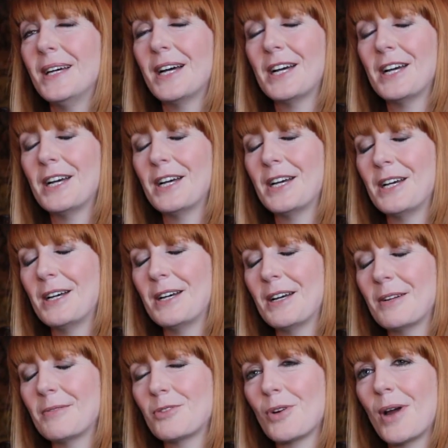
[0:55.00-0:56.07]

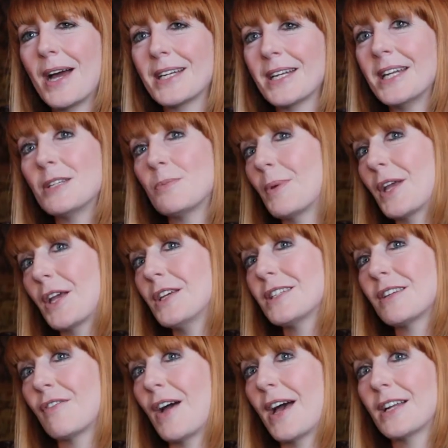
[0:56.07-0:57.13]
I've tried, and it's
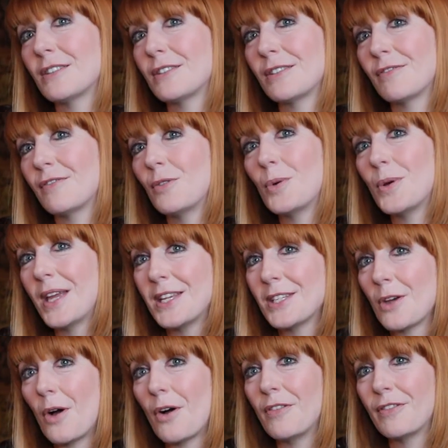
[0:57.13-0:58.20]
because I've had 4
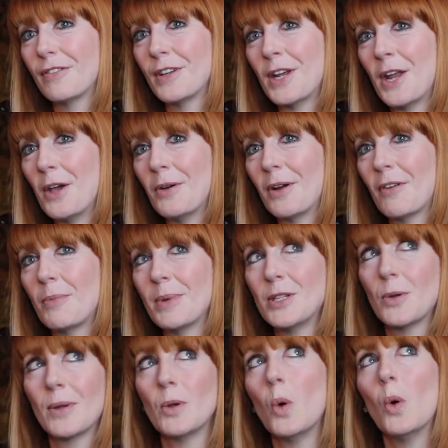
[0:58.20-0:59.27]
years off, you know, and I've been
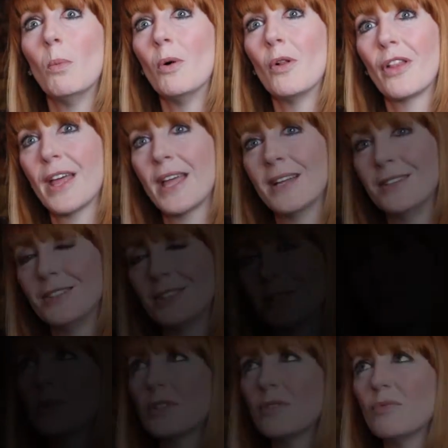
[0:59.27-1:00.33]
doing normal things.
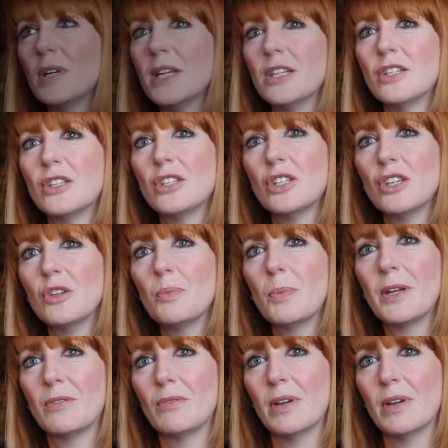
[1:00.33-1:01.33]
I was really stupid,